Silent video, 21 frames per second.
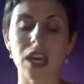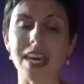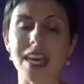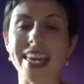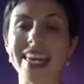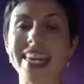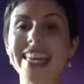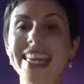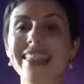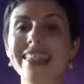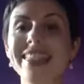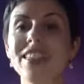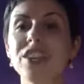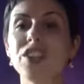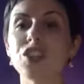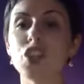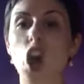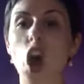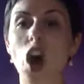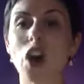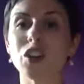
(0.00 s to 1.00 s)
In the
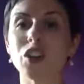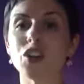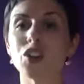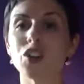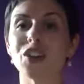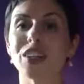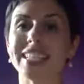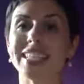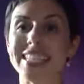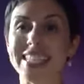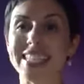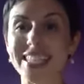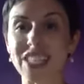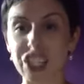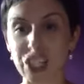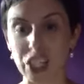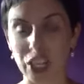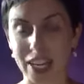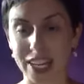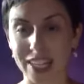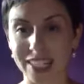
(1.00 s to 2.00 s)
tantric
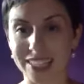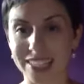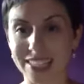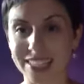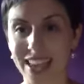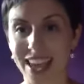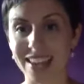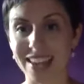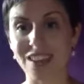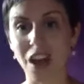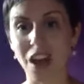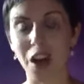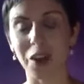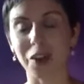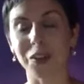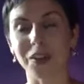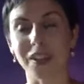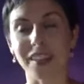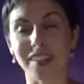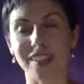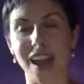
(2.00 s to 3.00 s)
teachings, and not
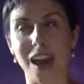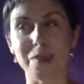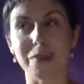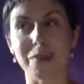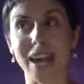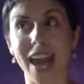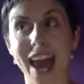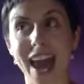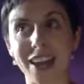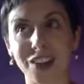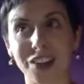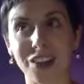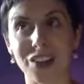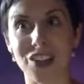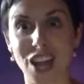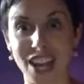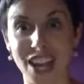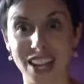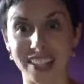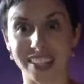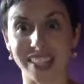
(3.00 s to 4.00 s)
only that, but
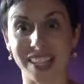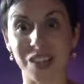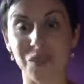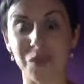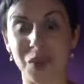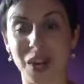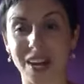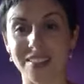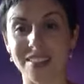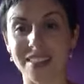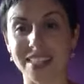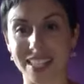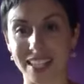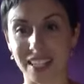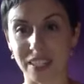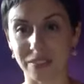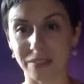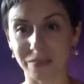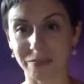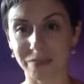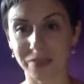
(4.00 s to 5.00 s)
energetically in what I've
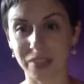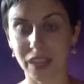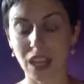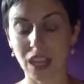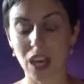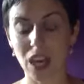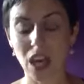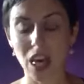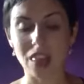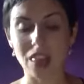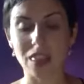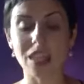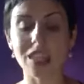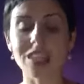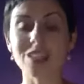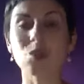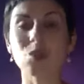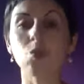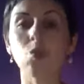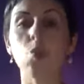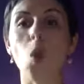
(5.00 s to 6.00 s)
seen,
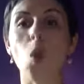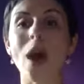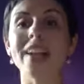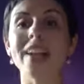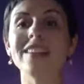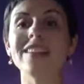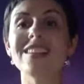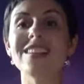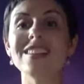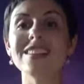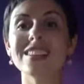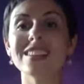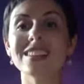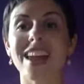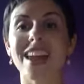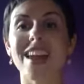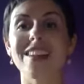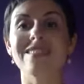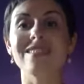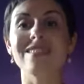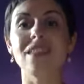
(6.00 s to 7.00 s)
this oneness
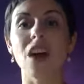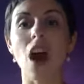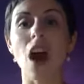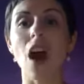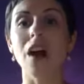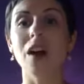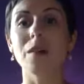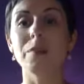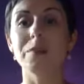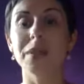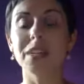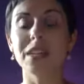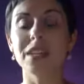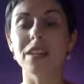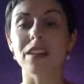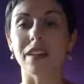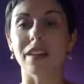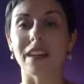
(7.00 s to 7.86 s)
cannot appear